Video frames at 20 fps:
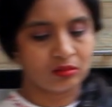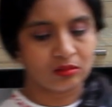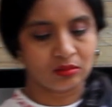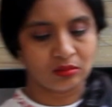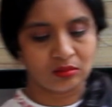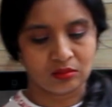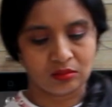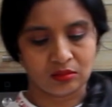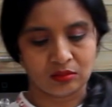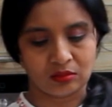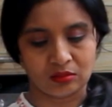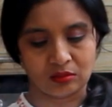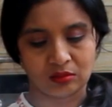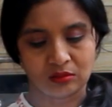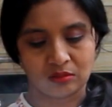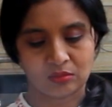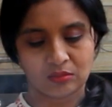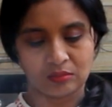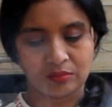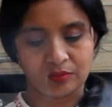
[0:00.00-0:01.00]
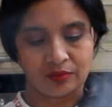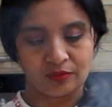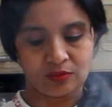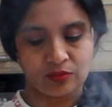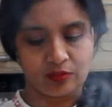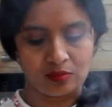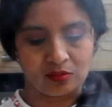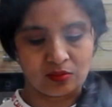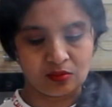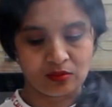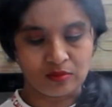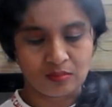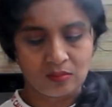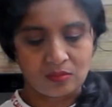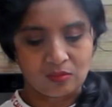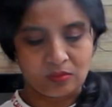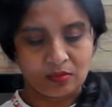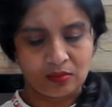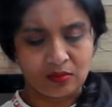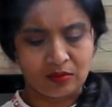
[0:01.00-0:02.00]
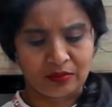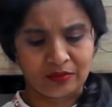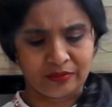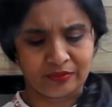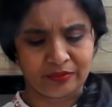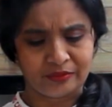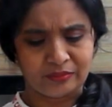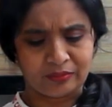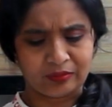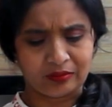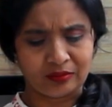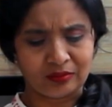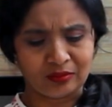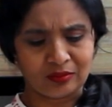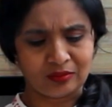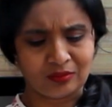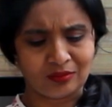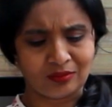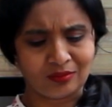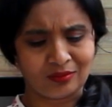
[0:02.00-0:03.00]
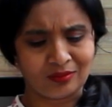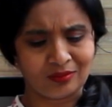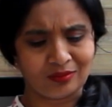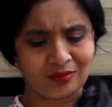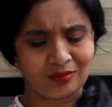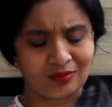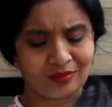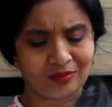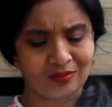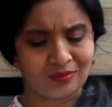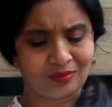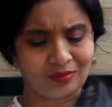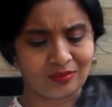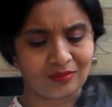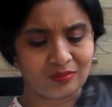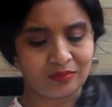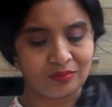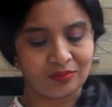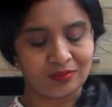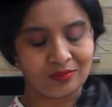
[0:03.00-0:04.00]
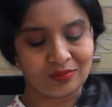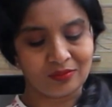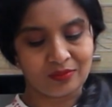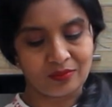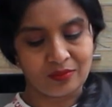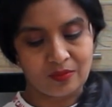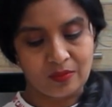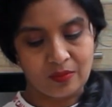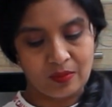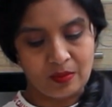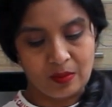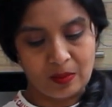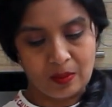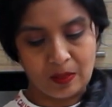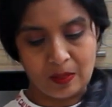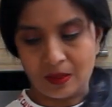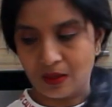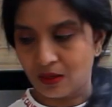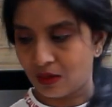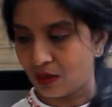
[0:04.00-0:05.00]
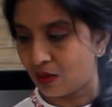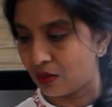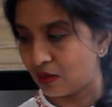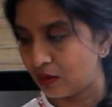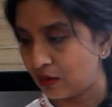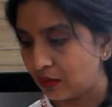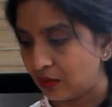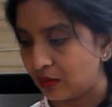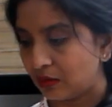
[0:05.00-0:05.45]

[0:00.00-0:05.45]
add 1 tablespoon of hot smoking sesame oil to the sauce. This cooks the